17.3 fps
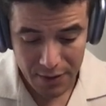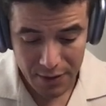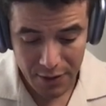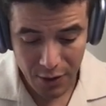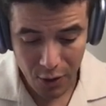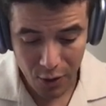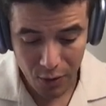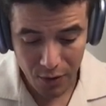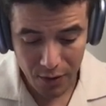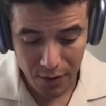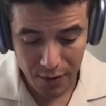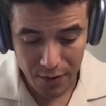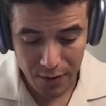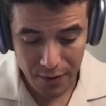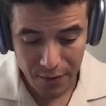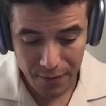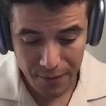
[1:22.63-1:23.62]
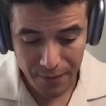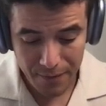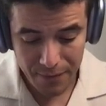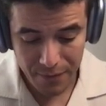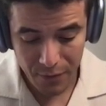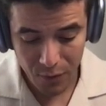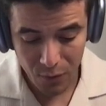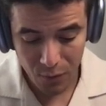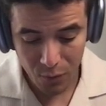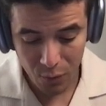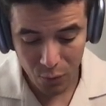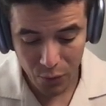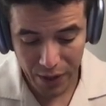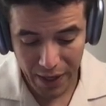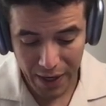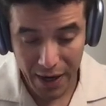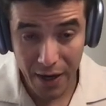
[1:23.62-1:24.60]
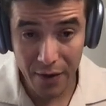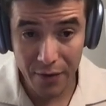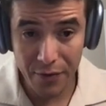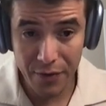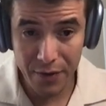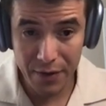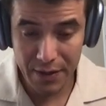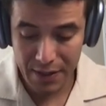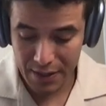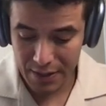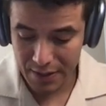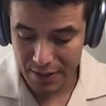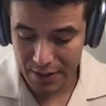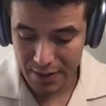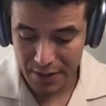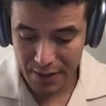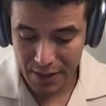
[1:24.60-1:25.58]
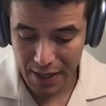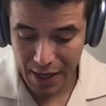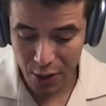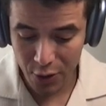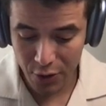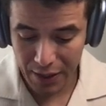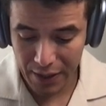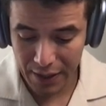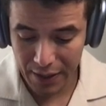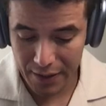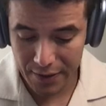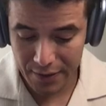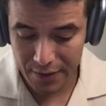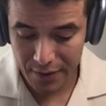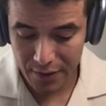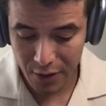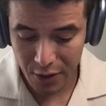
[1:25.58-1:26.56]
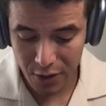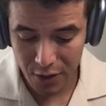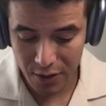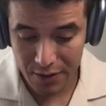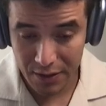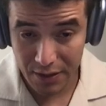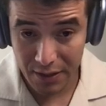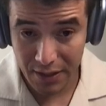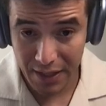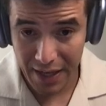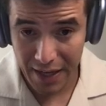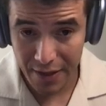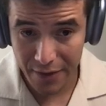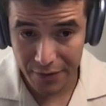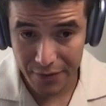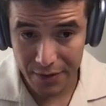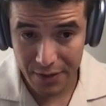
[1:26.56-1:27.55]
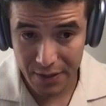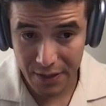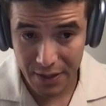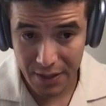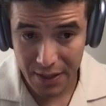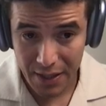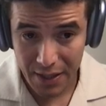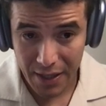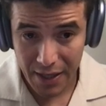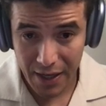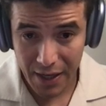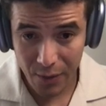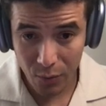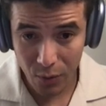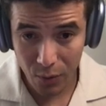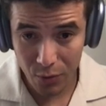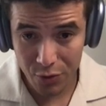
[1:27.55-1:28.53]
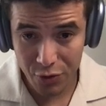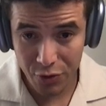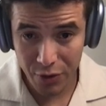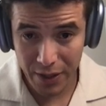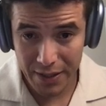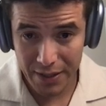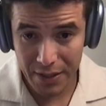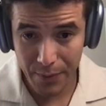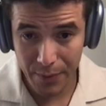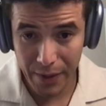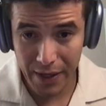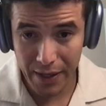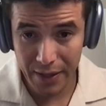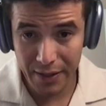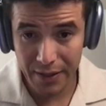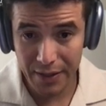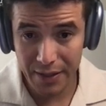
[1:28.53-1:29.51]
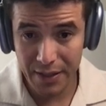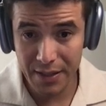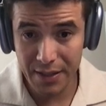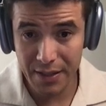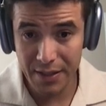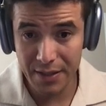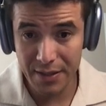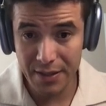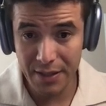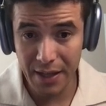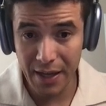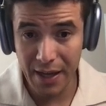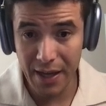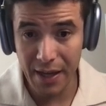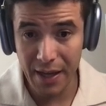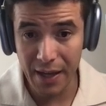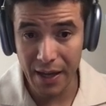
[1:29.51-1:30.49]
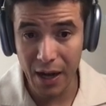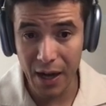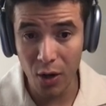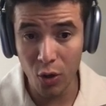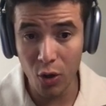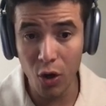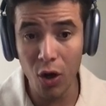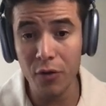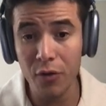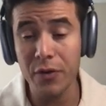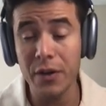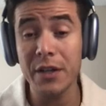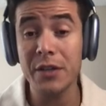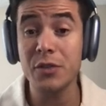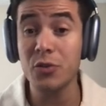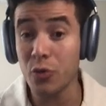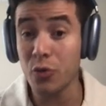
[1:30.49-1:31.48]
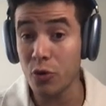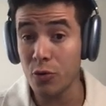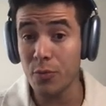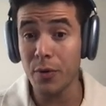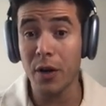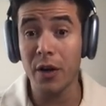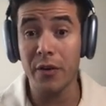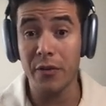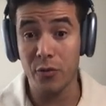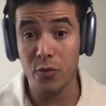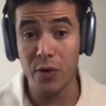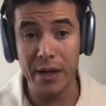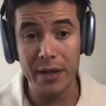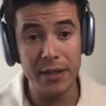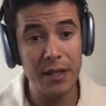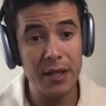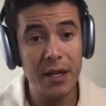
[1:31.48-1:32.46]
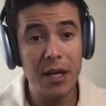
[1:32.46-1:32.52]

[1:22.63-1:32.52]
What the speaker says: So we have this alkene on the left, and what we're trying to make is a alcohol functional group on the right.